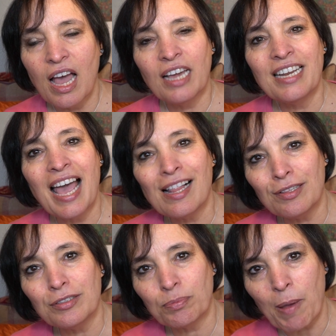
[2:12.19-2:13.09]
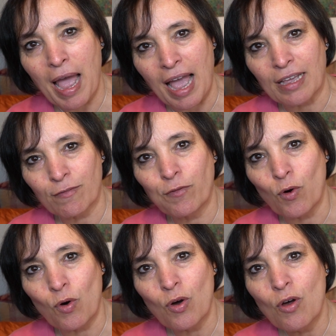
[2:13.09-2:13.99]
and held back
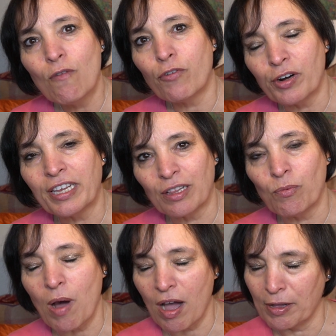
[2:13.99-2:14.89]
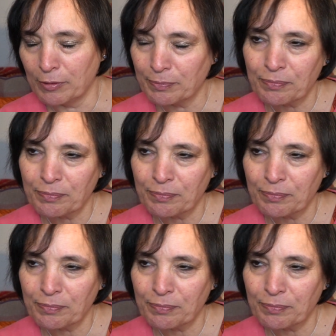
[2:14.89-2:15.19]
for a little while.